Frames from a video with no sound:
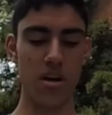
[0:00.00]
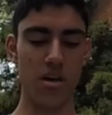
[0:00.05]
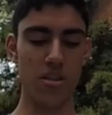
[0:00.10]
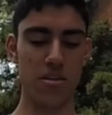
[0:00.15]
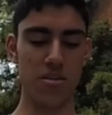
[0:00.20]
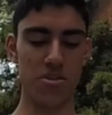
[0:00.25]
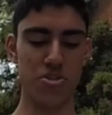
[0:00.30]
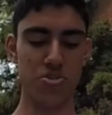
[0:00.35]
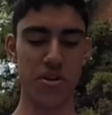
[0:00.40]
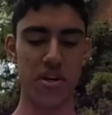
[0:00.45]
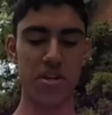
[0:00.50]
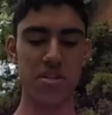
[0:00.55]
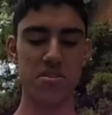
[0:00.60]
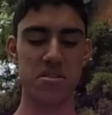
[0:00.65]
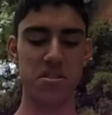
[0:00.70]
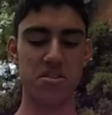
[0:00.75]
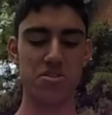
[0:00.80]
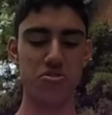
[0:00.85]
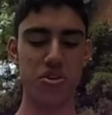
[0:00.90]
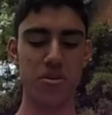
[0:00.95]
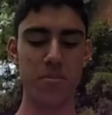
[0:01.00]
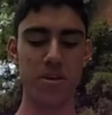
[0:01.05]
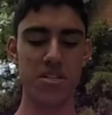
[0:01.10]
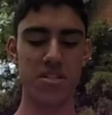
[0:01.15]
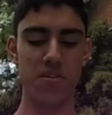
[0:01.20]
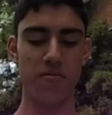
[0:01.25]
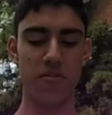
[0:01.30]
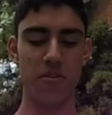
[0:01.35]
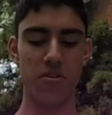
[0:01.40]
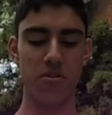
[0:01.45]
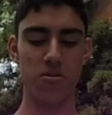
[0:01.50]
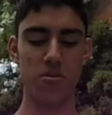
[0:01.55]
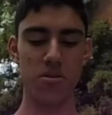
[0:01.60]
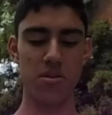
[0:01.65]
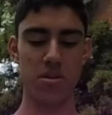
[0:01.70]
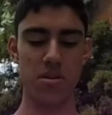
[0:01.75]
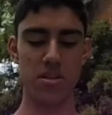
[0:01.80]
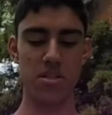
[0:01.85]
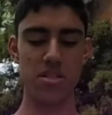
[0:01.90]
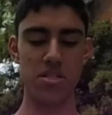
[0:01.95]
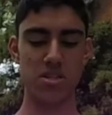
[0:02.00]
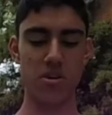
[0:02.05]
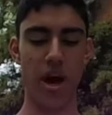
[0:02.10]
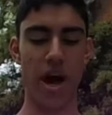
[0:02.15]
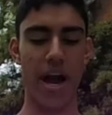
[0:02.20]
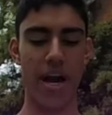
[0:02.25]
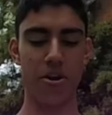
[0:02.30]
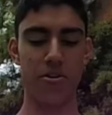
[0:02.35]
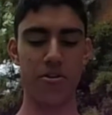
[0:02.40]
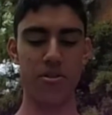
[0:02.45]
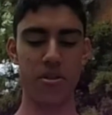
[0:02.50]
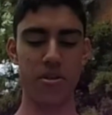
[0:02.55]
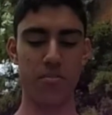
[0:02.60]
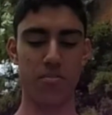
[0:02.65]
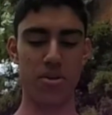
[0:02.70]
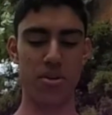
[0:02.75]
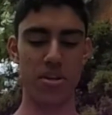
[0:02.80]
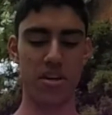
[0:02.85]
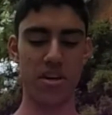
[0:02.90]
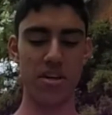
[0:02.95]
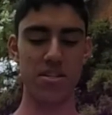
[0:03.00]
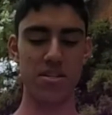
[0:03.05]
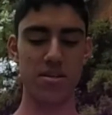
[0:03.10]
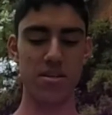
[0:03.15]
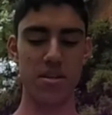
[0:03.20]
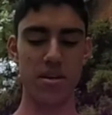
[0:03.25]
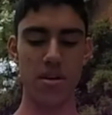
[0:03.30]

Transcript: The strain is extremely difficult to accurately predict